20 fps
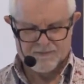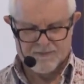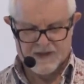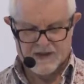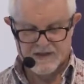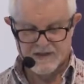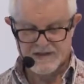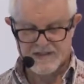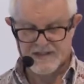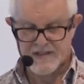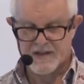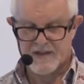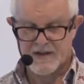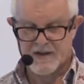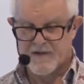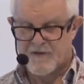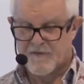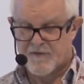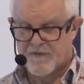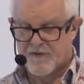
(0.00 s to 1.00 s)

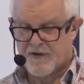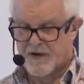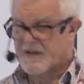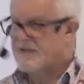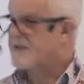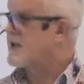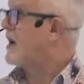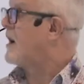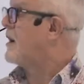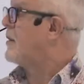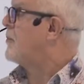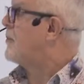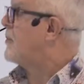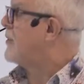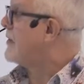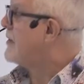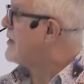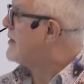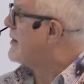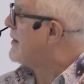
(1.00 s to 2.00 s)
Consider, for
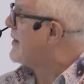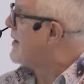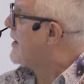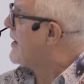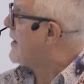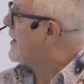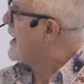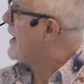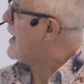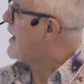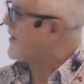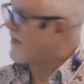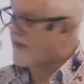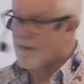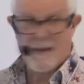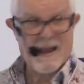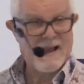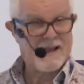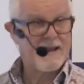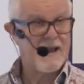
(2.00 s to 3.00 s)
example, the
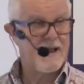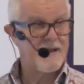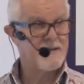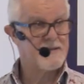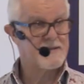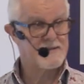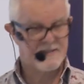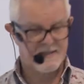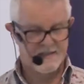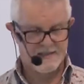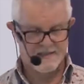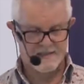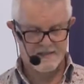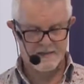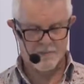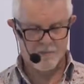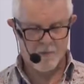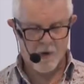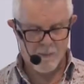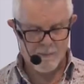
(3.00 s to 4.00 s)
back-end
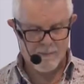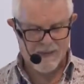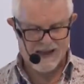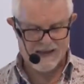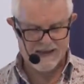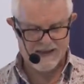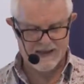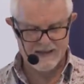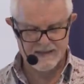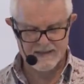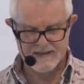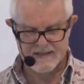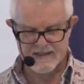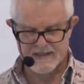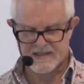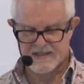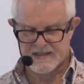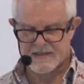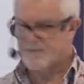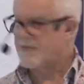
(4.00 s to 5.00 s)
system. What back-end
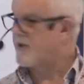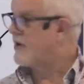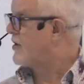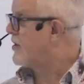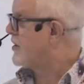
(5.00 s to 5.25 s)
system are you